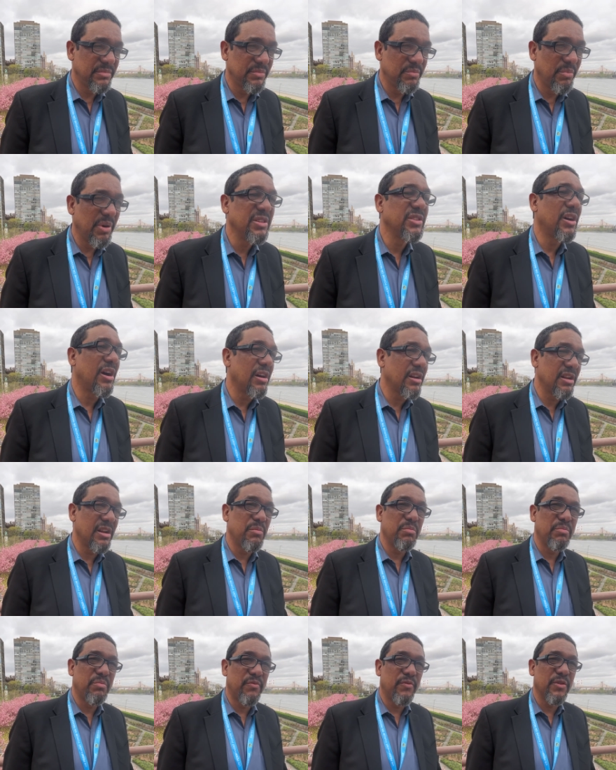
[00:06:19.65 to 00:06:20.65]
by talking
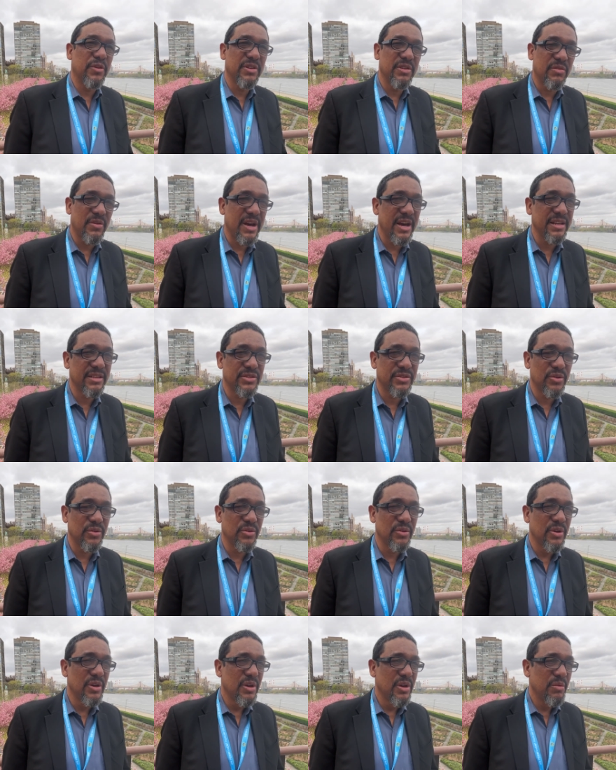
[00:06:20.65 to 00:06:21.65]
for the right.
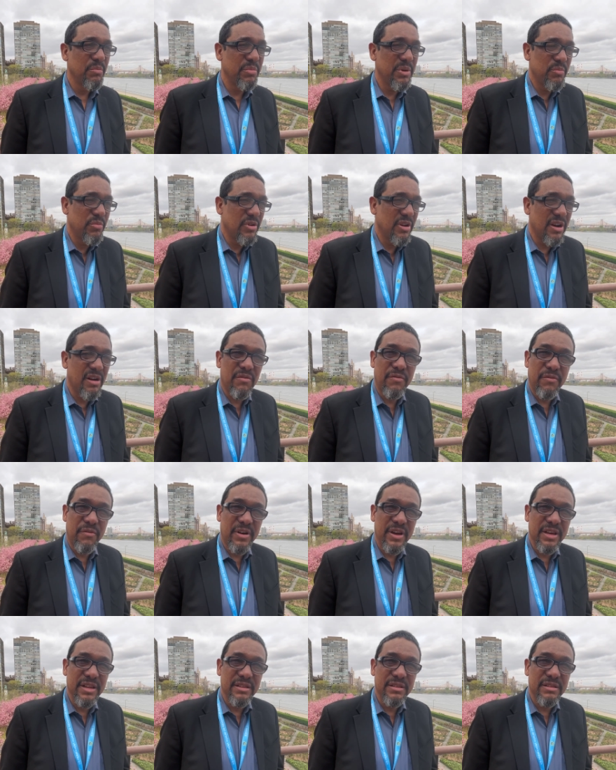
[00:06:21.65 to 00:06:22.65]
So people are
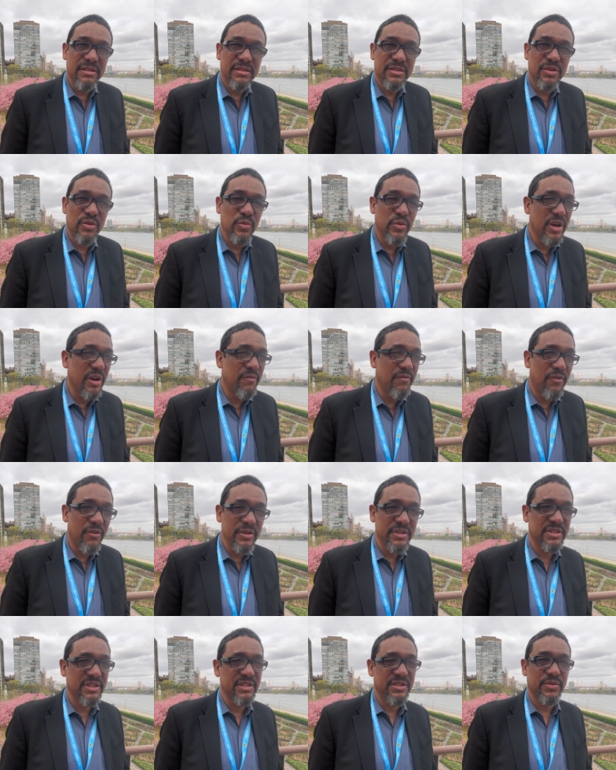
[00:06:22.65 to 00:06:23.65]
afraid. So we are
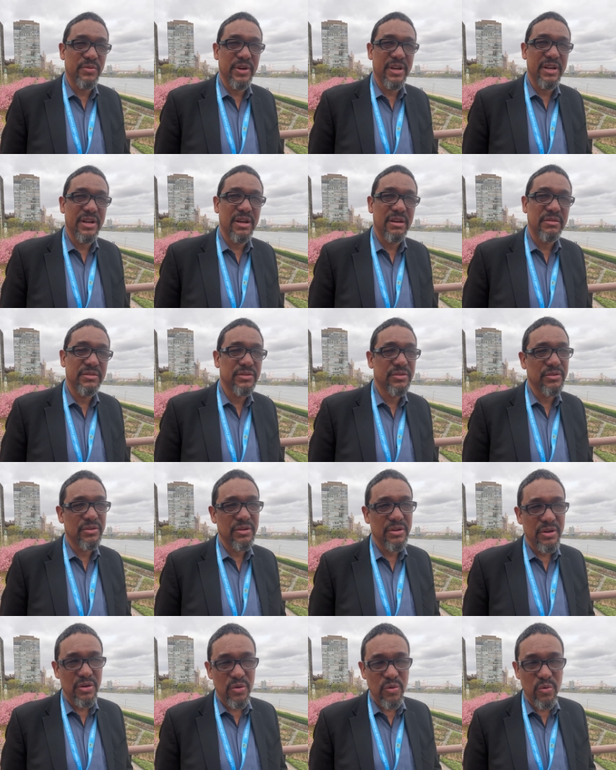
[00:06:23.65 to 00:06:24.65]
voiceless right now. So
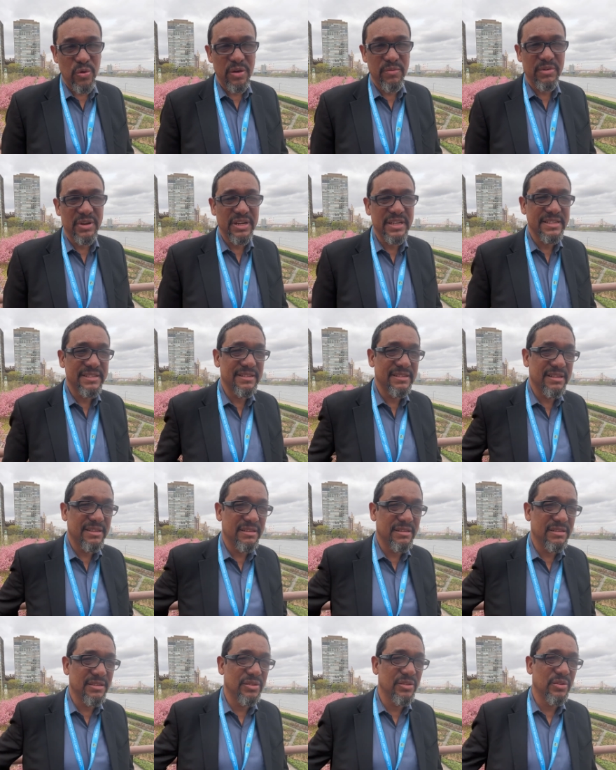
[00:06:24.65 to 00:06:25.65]
whoever
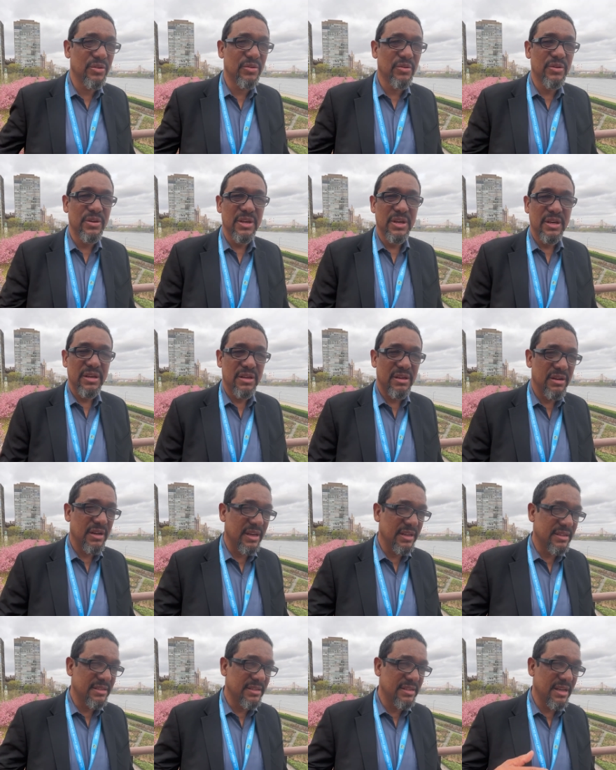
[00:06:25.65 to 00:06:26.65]
listening, you know,
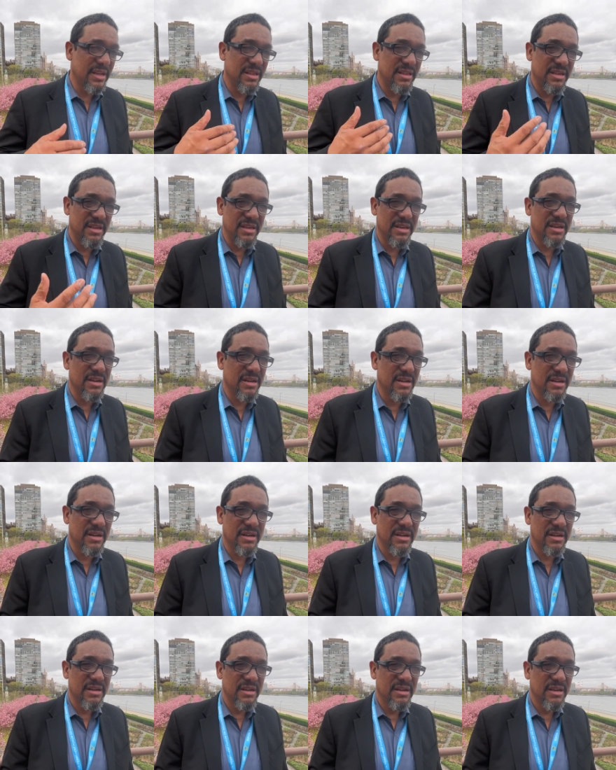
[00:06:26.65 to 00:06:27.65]
like I said, the
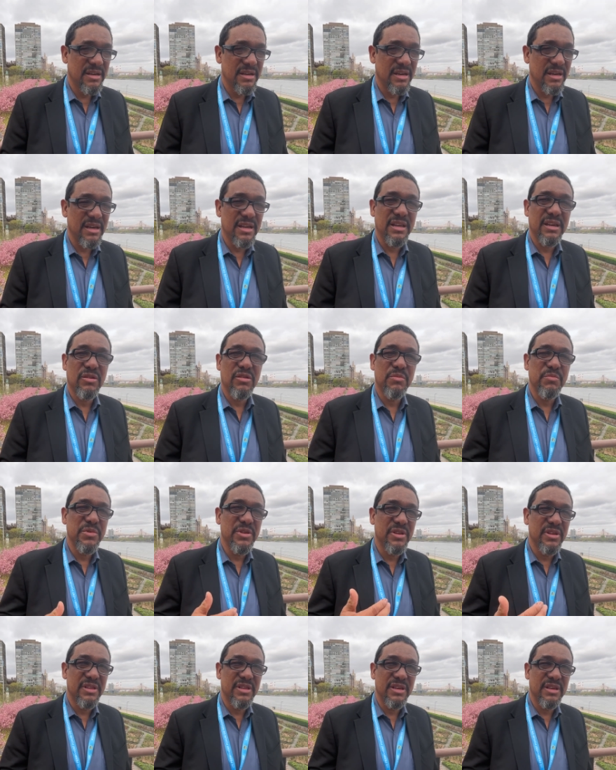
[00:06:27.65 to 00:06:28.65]
uh, any
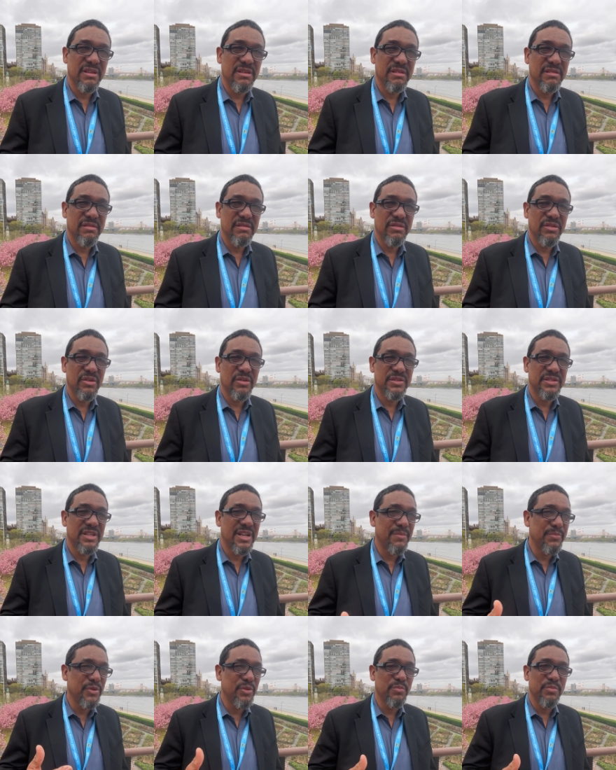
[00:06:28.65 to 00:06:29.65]
community doesn't
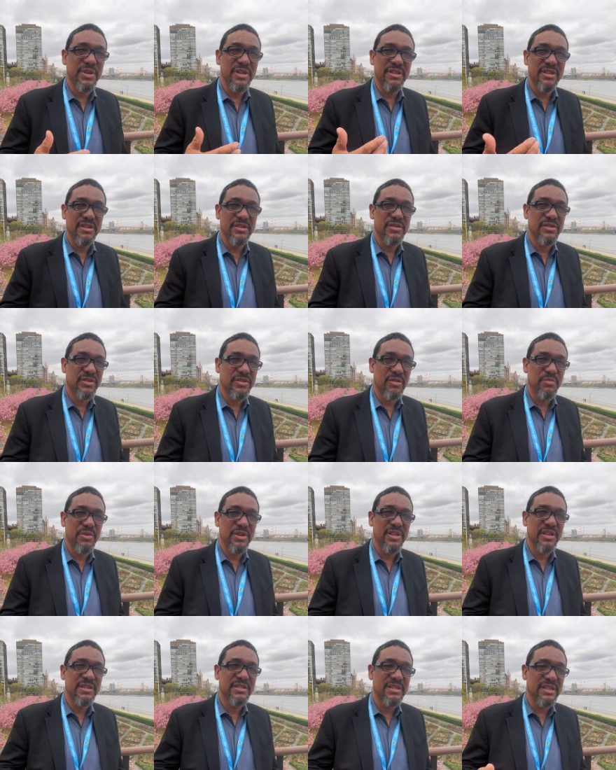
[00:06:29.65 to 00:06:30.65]
have to be indigenous
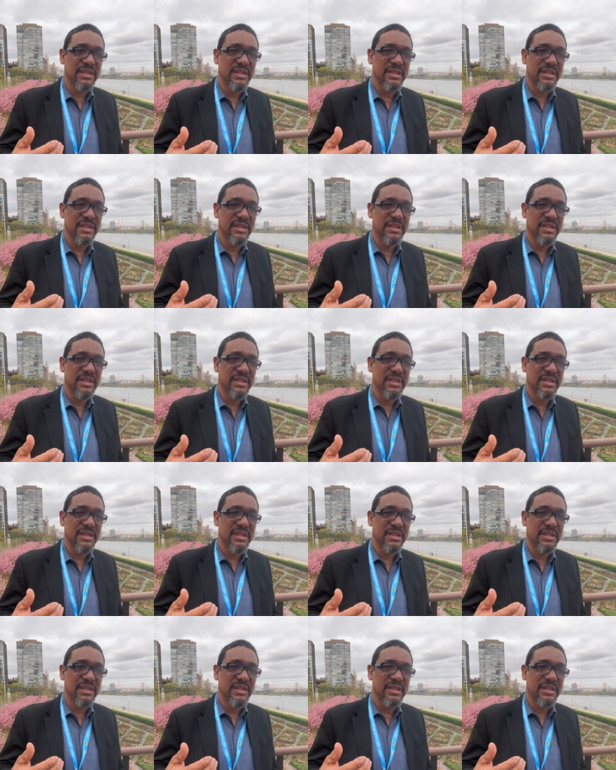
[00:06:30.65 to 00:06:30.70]
community